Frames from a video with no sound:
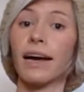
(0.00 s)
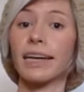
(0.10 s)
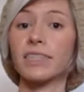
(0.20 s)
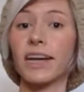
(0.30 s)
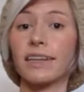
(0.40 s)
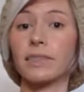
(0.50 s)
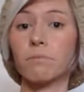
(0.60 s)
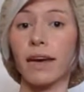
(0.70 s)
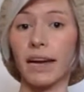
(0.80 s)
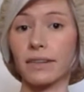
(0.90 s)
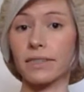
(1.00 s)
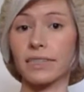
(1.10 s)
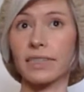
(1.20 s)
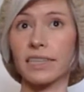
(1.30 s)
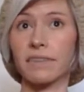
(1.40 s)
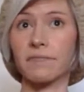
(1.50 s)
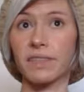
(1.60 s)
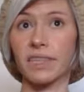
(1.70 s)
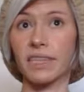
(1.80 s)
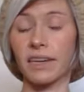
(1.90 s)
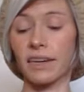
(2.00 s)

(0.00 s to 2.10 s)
I checked in back to see if the